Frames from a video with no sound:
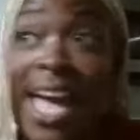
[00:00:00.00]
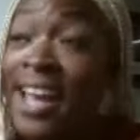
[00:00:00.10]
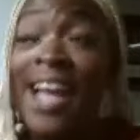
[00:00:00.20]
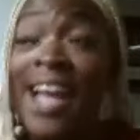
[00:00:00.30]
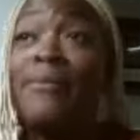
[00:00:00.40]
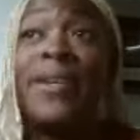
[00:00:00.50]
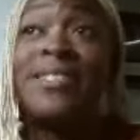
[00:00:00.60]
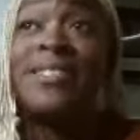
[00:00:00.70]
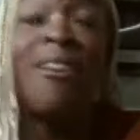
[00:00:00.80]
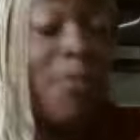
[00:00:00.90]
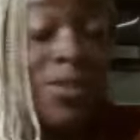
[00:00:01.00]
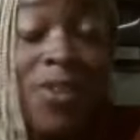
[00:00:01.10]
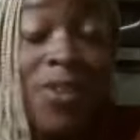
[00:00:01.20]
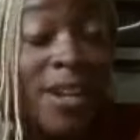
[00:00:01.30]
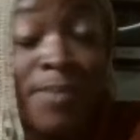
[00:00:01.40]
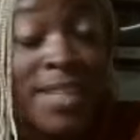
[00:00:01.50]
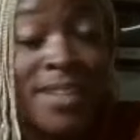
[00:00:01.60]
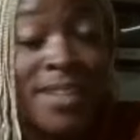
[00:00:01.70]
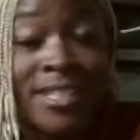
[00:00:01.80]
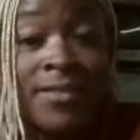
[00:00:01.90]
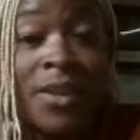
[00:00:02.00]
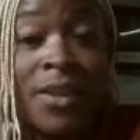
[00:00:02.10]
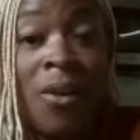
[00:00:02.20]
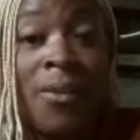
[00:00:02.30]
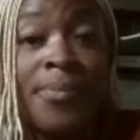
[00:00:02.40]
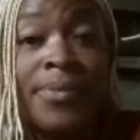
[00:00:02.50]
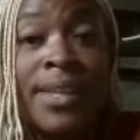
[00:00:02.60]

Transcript: and I myself was trying to make sense of it all